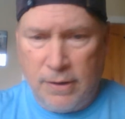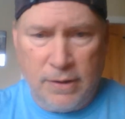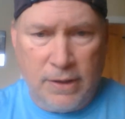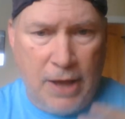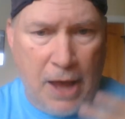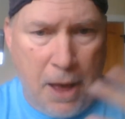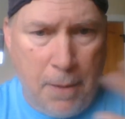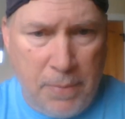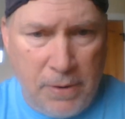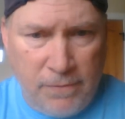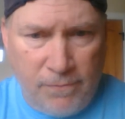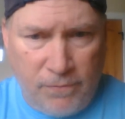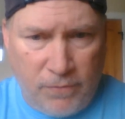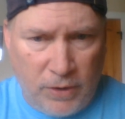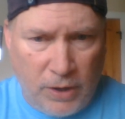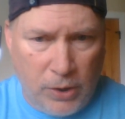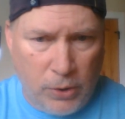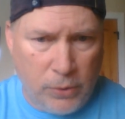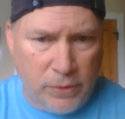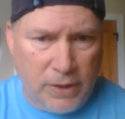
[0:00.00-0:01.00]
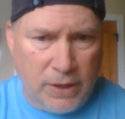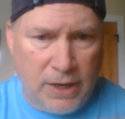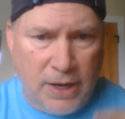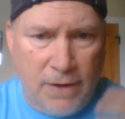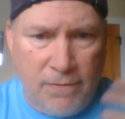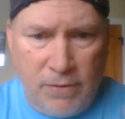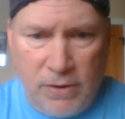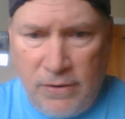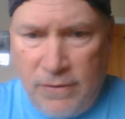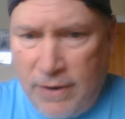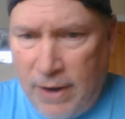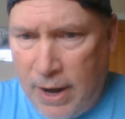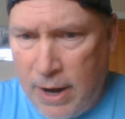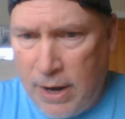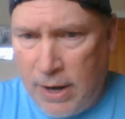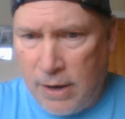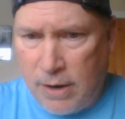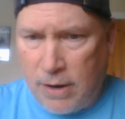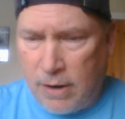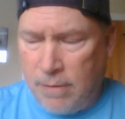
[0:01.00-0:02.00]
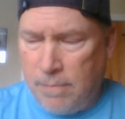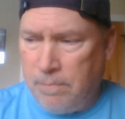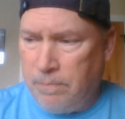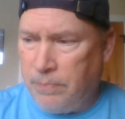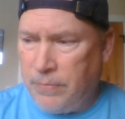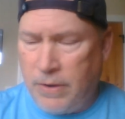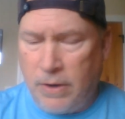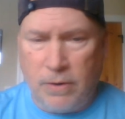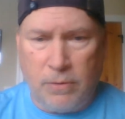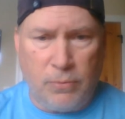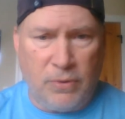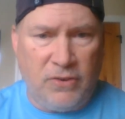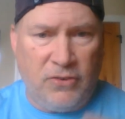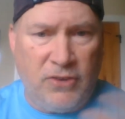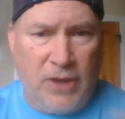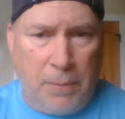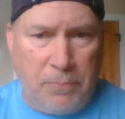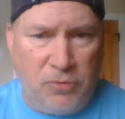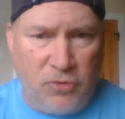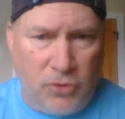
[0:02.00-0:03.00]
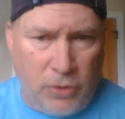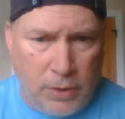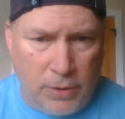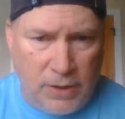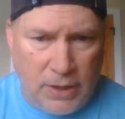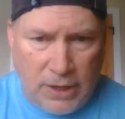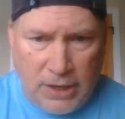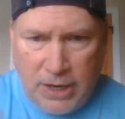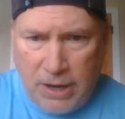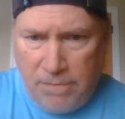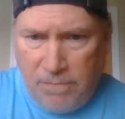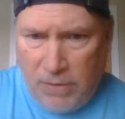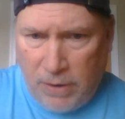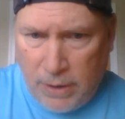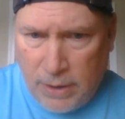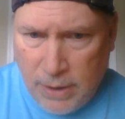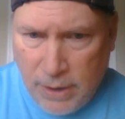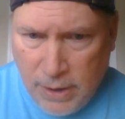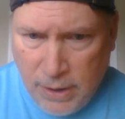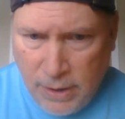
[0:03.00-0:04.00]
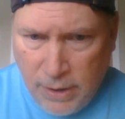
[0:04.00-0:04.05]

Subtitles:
The ebb and flow, the give and take, the reception and the giving.